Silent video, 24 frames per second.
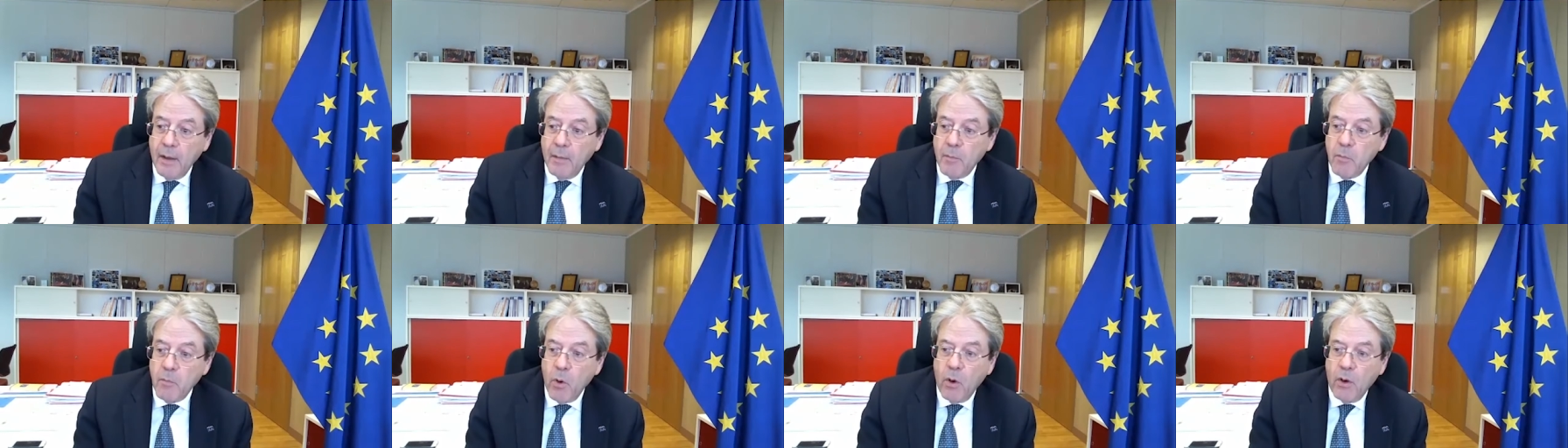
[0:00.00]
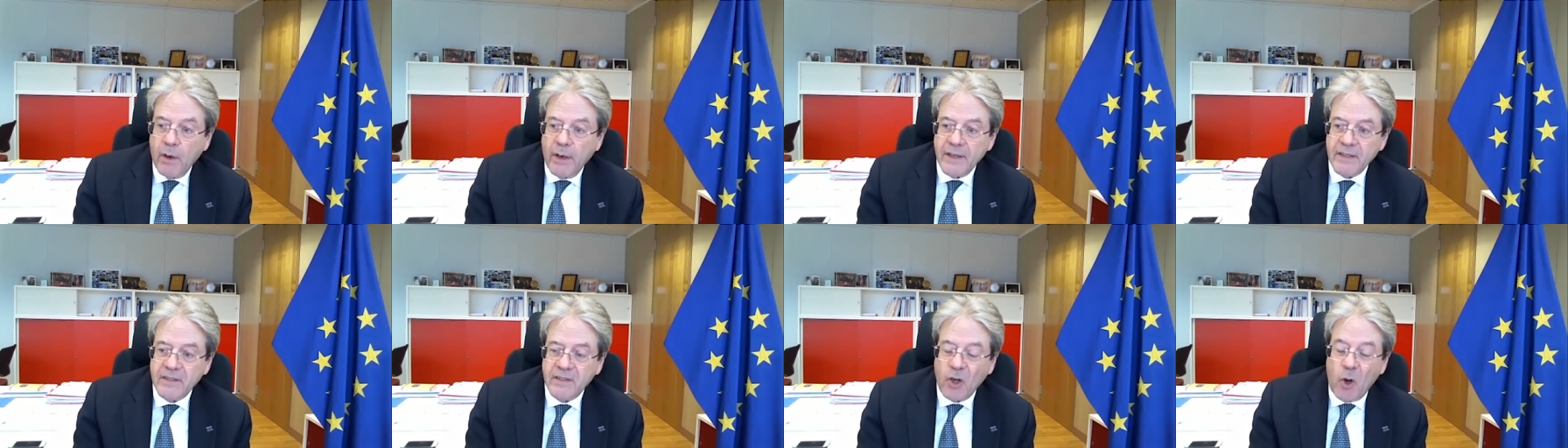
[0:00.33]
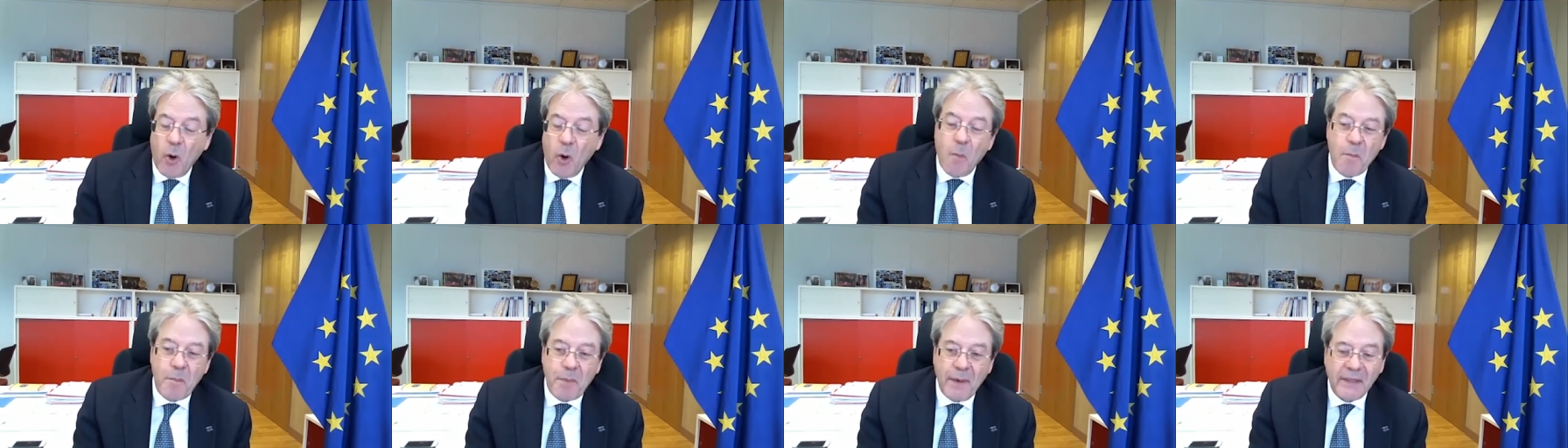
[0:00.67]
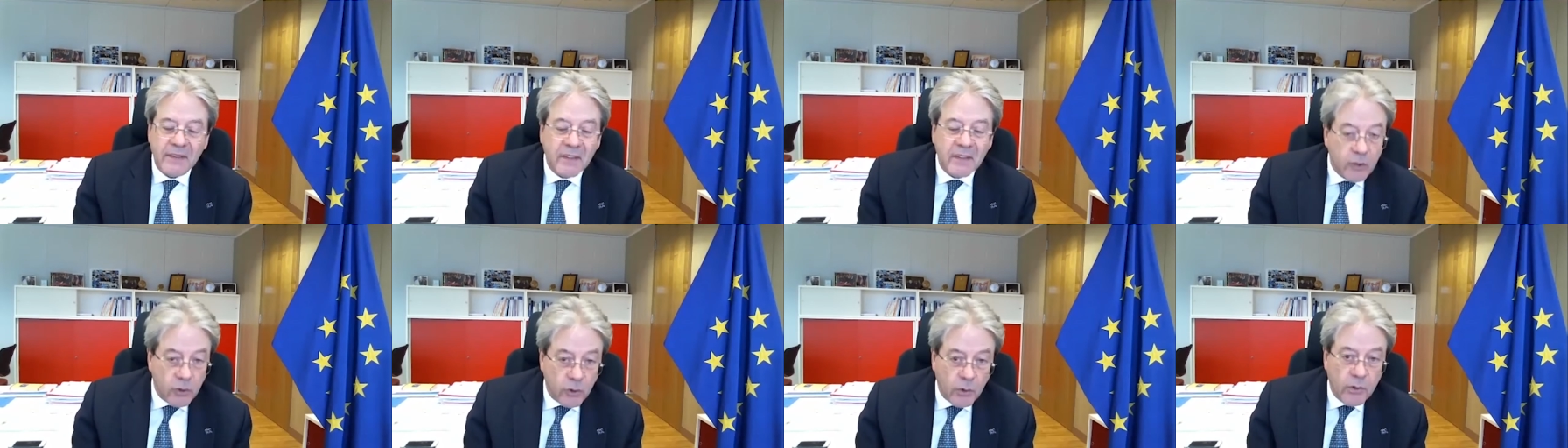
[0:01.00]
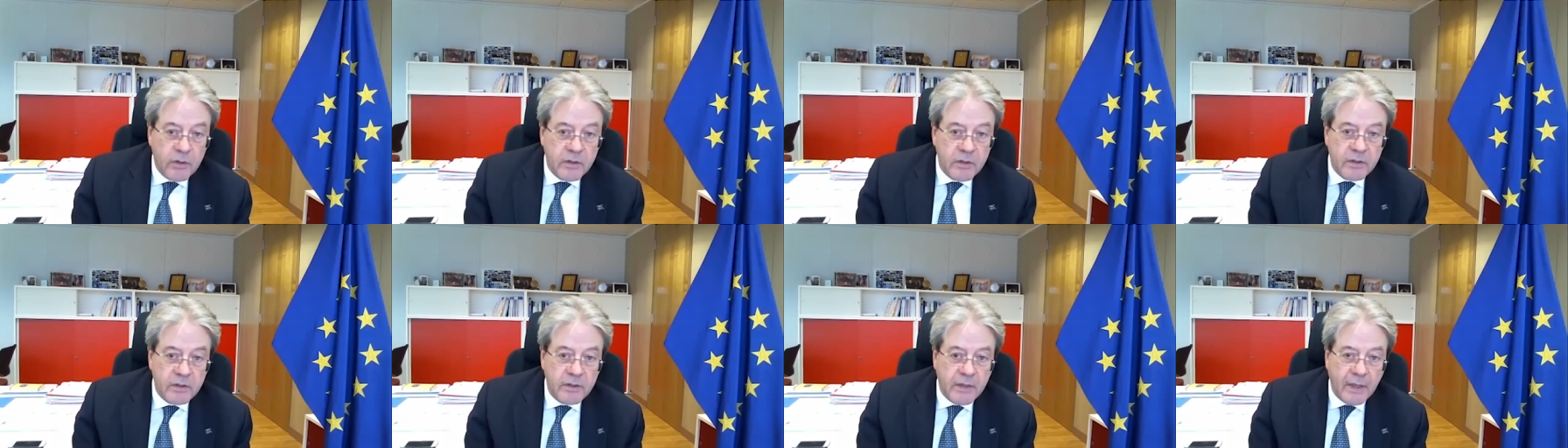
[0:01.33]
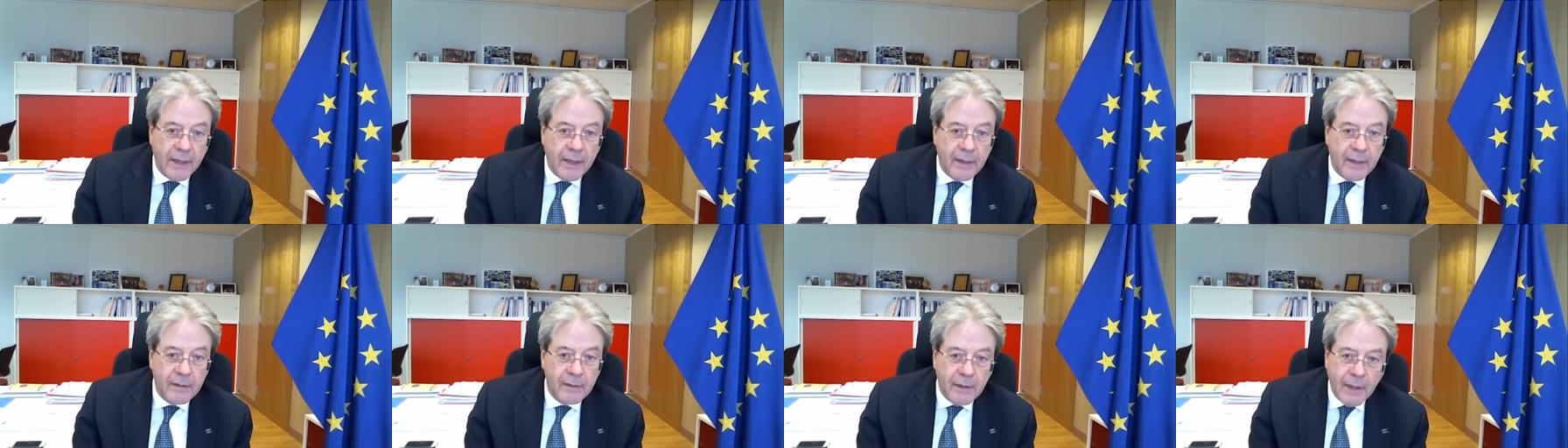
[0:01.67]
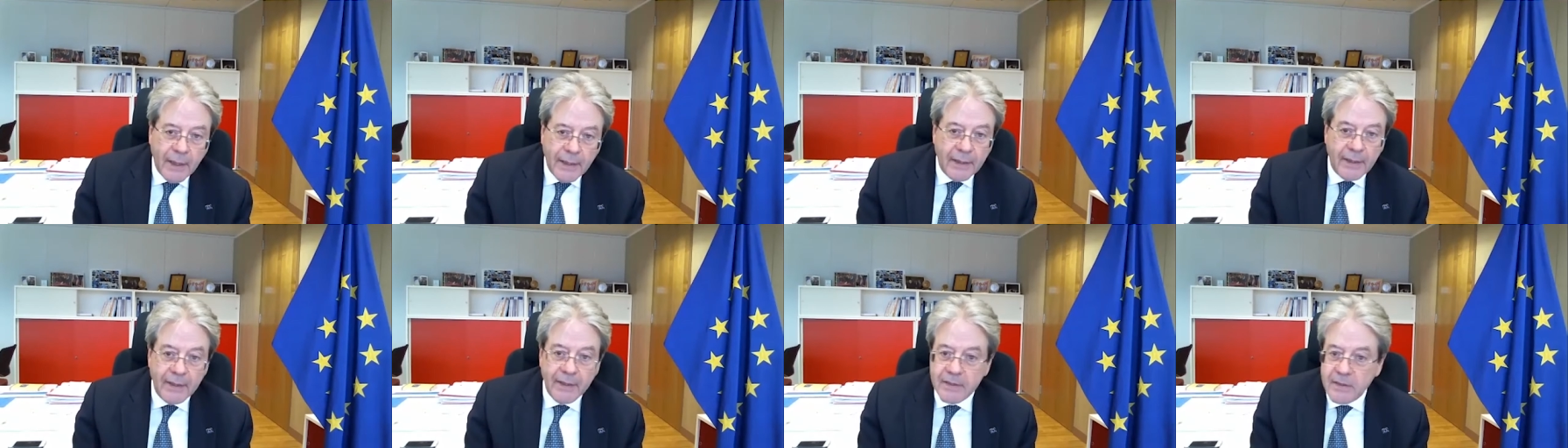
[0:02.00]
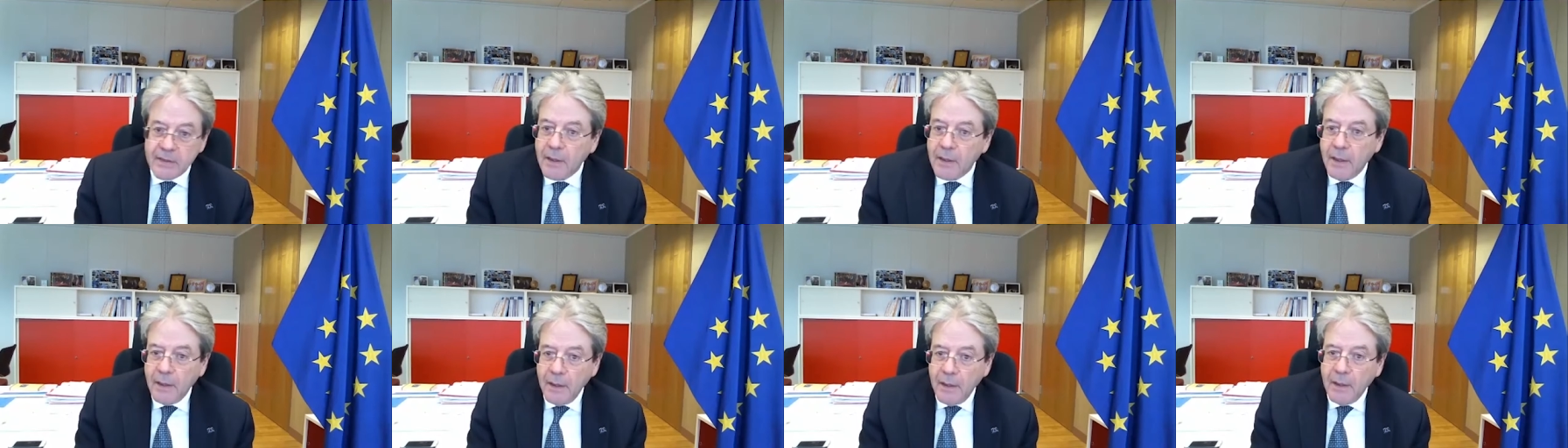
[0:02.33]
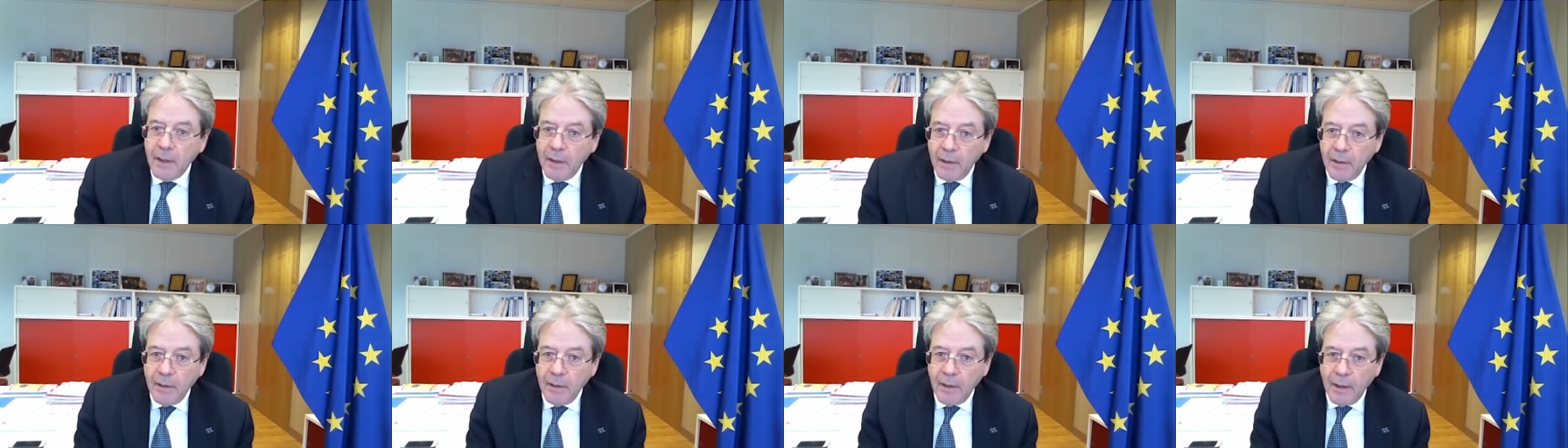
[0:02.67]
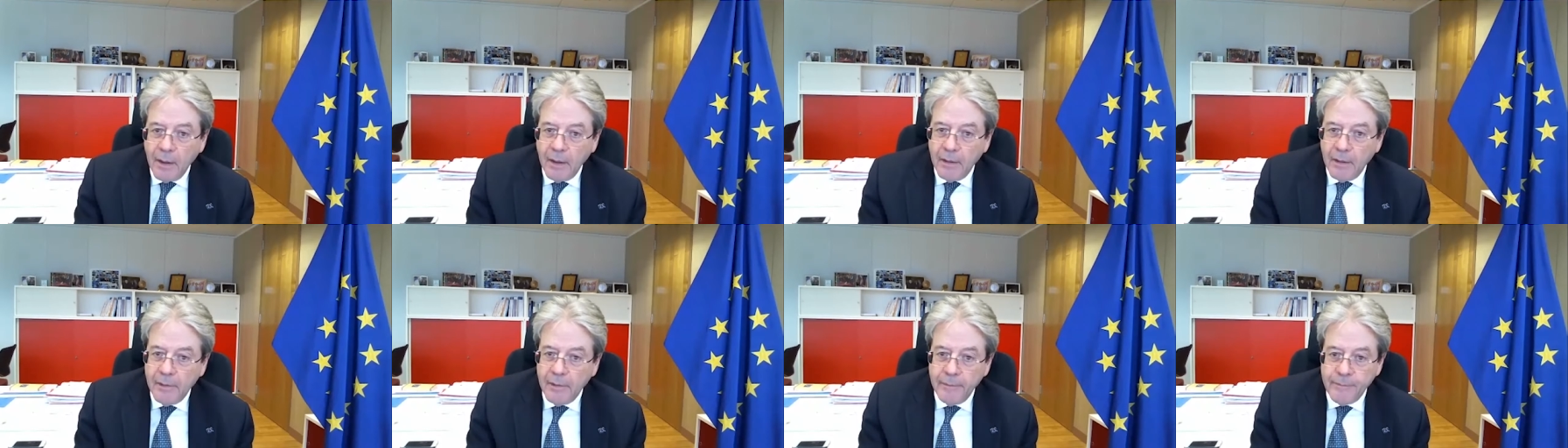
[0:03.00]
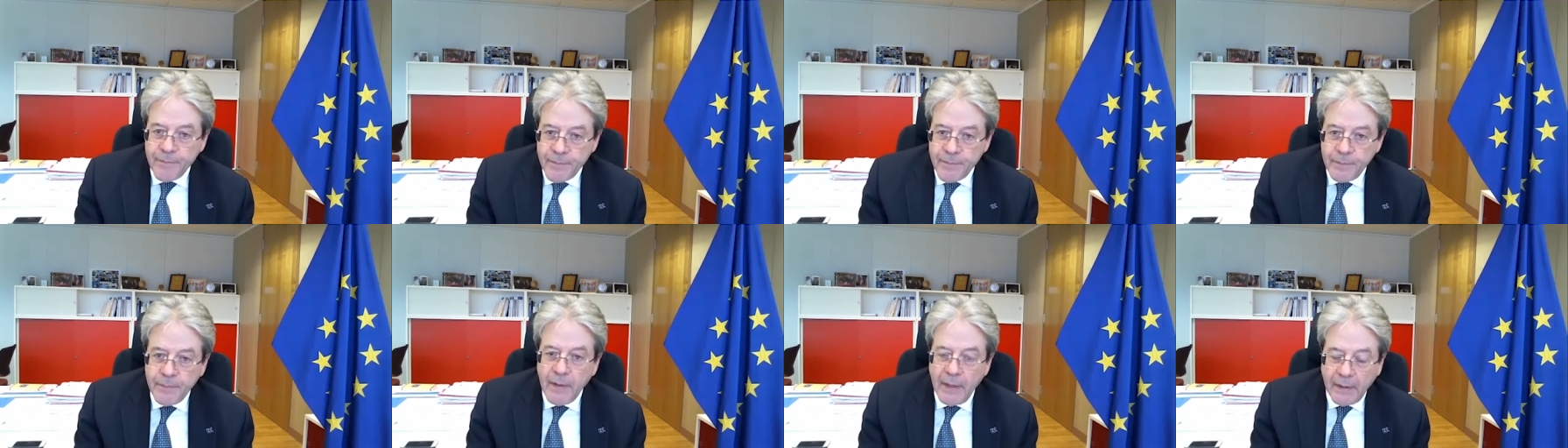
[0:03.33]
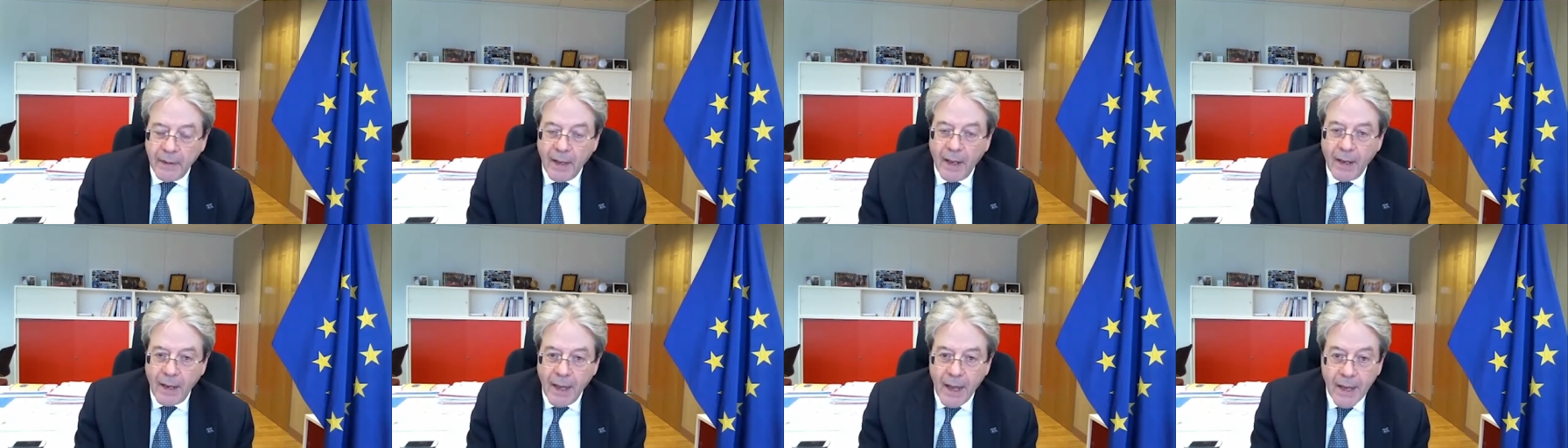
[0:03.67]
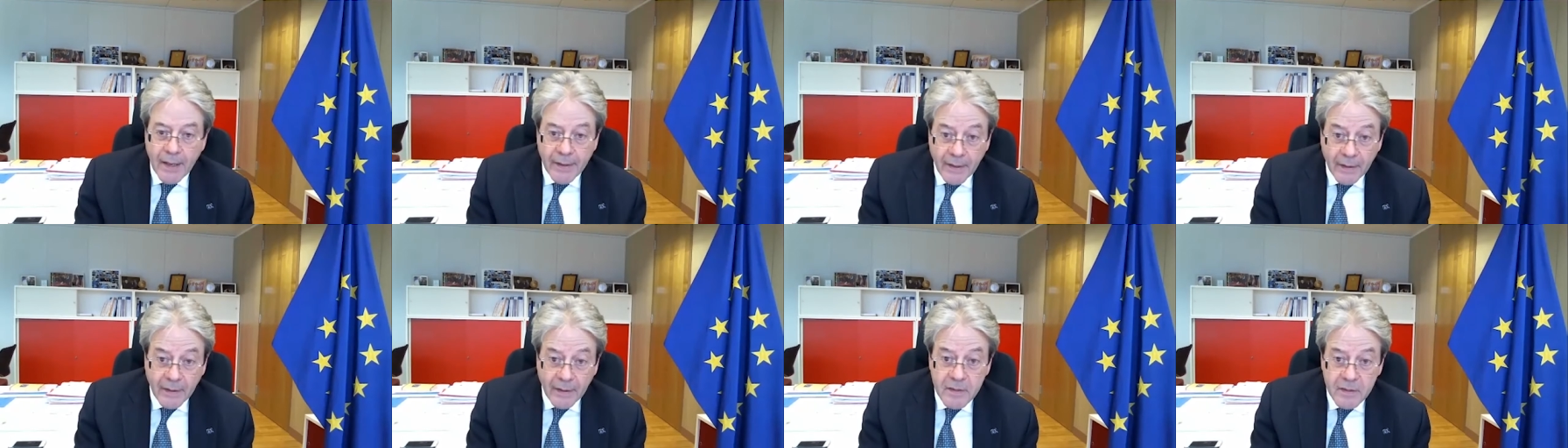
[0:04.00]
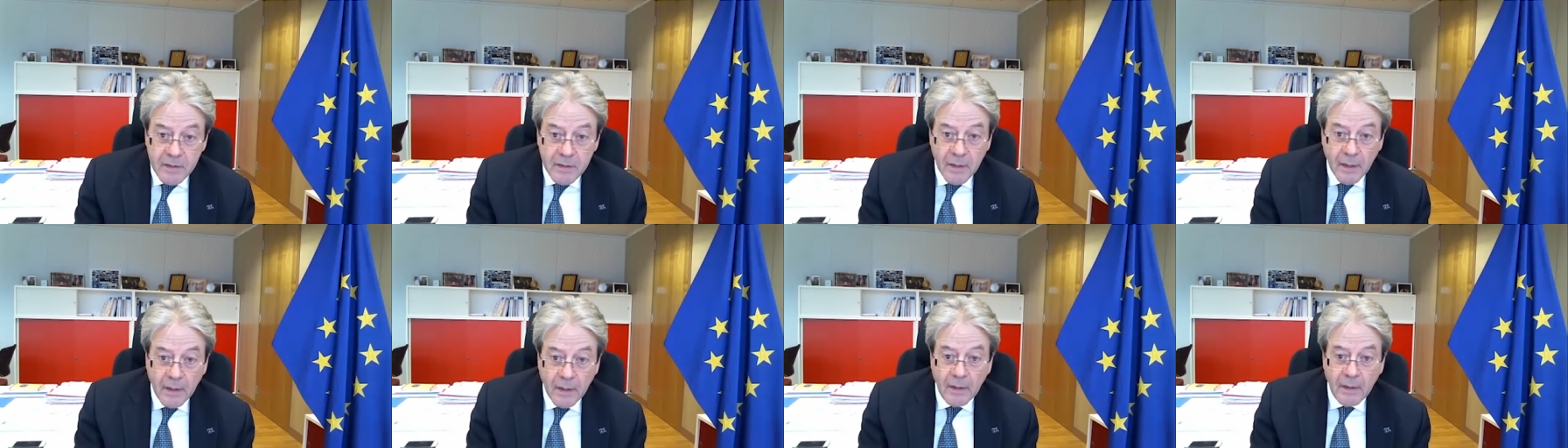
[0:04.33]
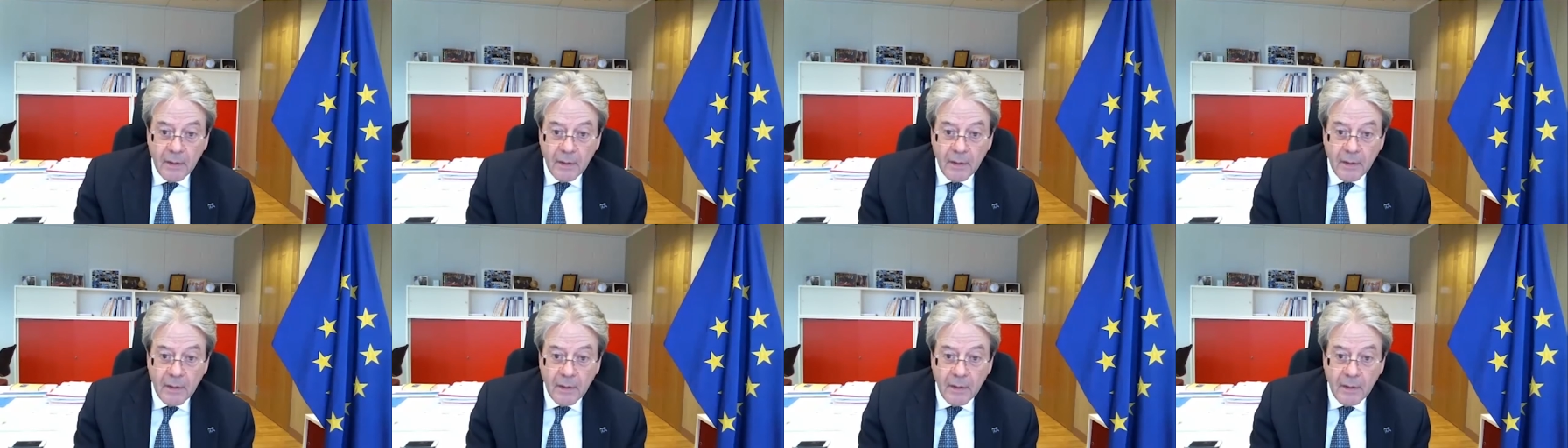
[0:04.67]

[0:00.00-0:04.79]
more as competitors than as an alliance.